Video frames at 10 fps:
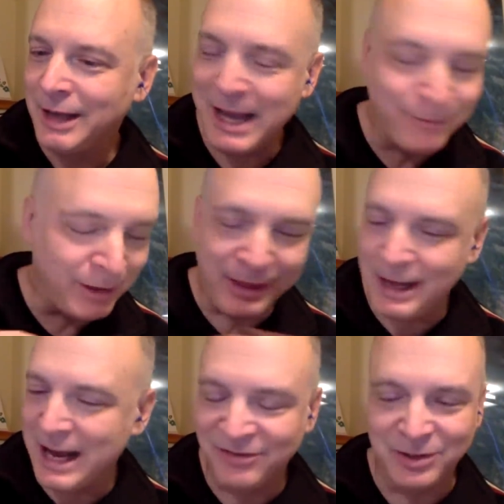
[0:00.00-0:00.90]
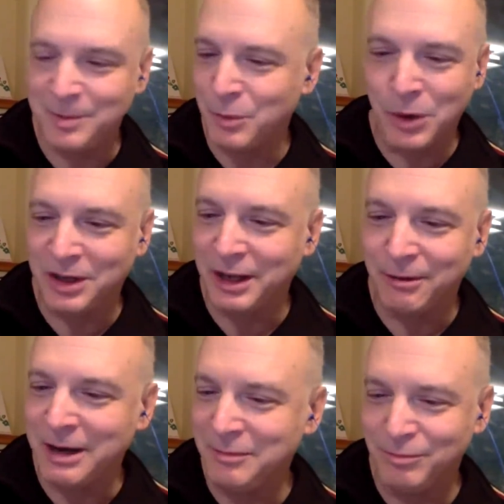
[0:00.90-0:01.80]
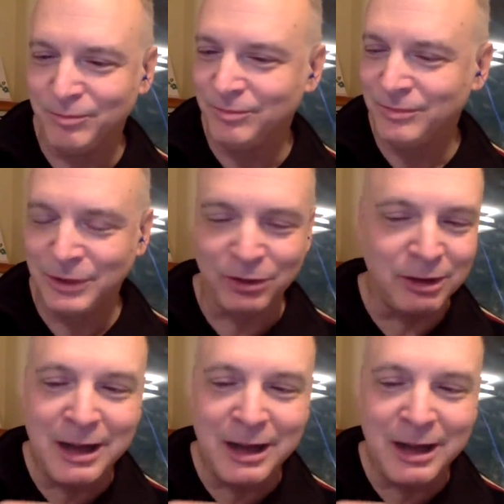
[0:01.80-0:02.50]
everything mm-hmm. has to be working right. There's mm-hmm.